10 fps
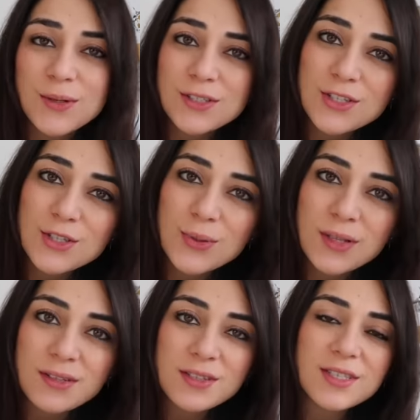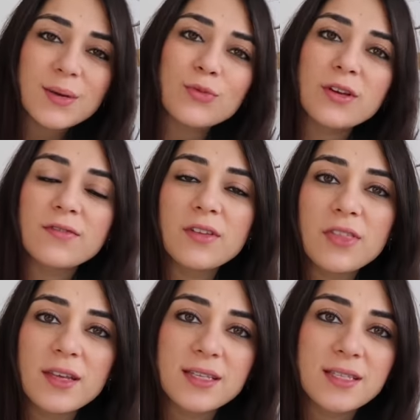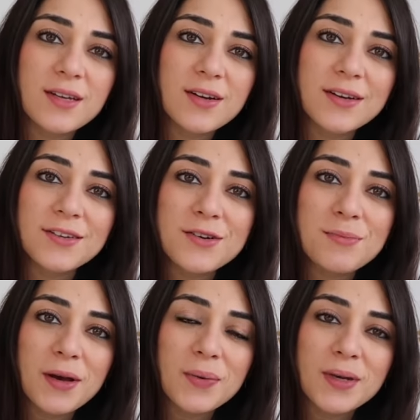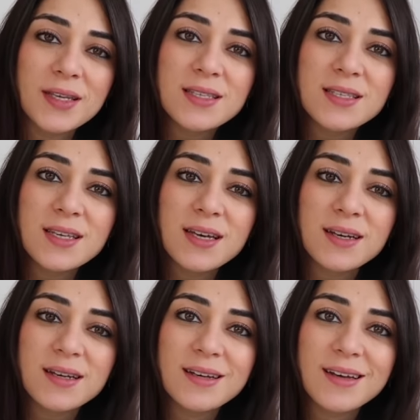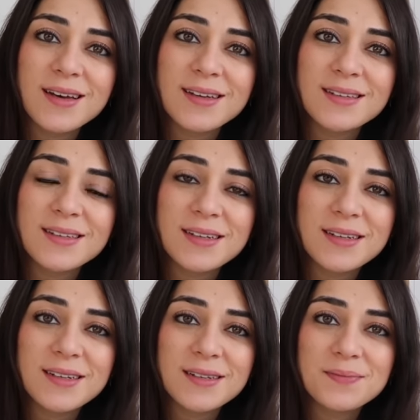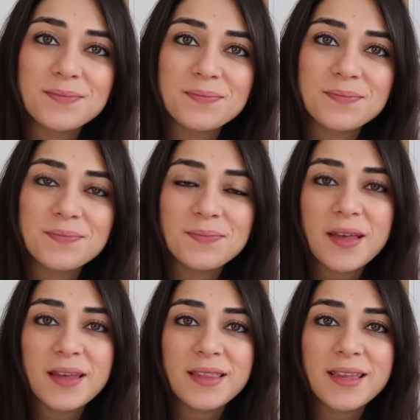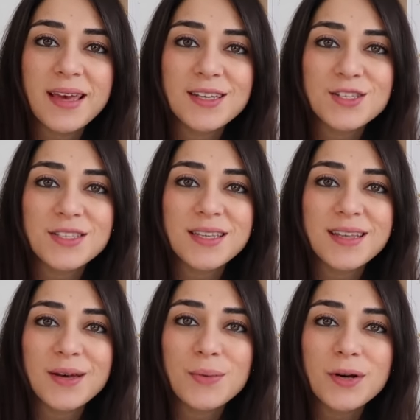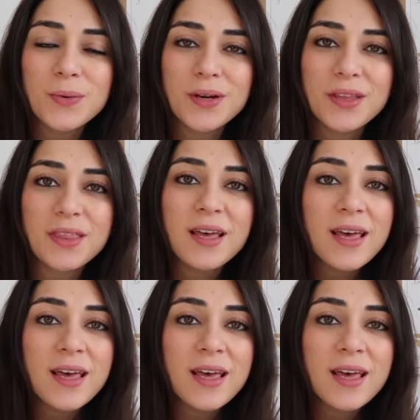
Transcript: so, I'll just do a little summary of the things that are under my wings uh, at um, the agency that I work with